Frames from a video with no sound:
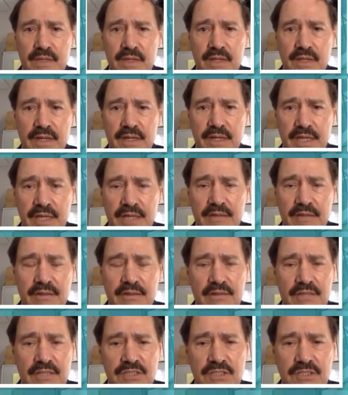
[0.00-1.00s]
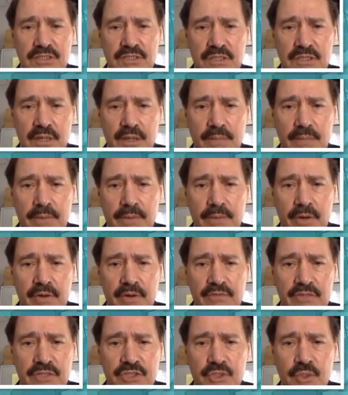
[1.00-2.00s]
And again, this is a part
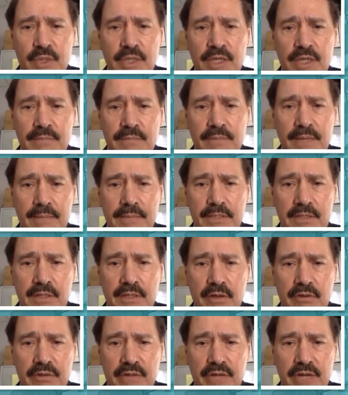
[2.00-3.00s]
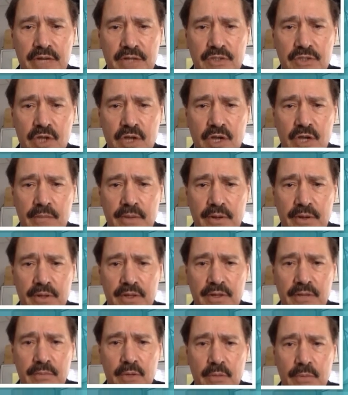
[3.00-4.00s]
of the shrinking baby lung that I'll talk about in
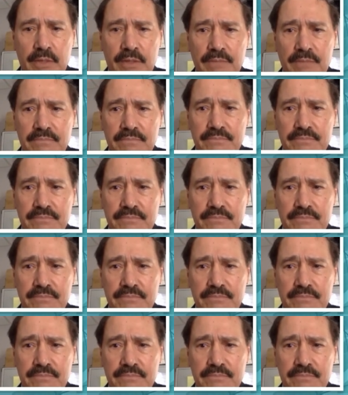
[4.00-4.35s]
a moment.